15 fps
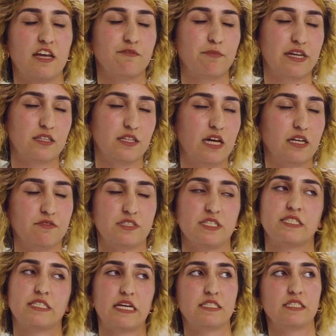I've made a lot of
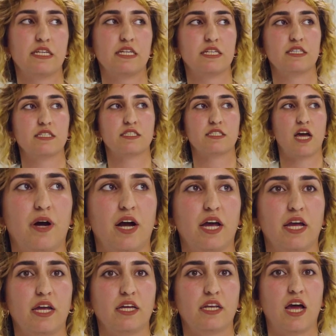successes,
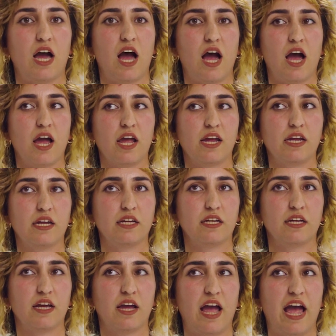but
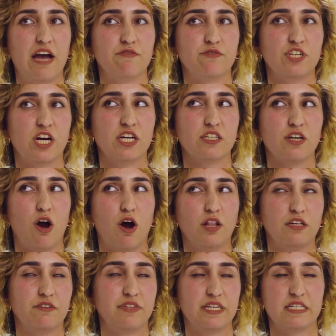I have done
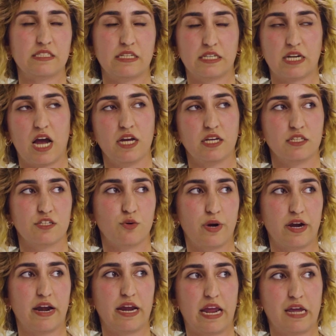all of this and gotten to
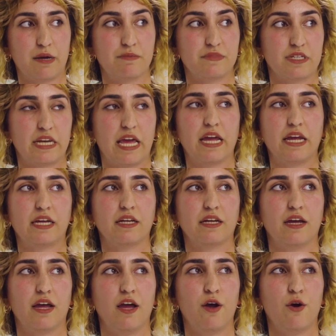where I am
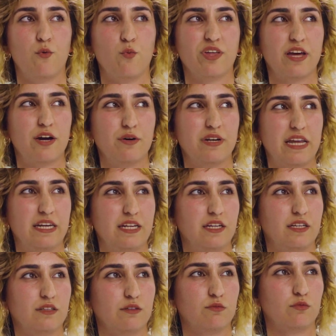today without
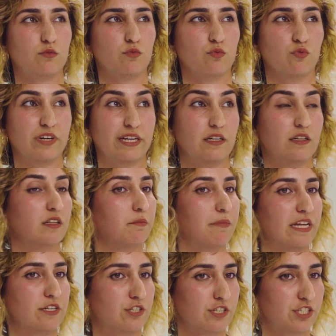any real
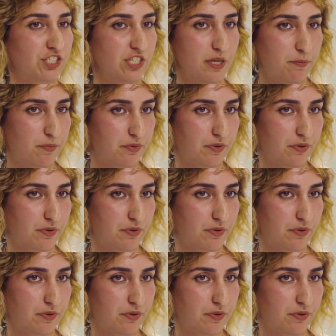mentorship.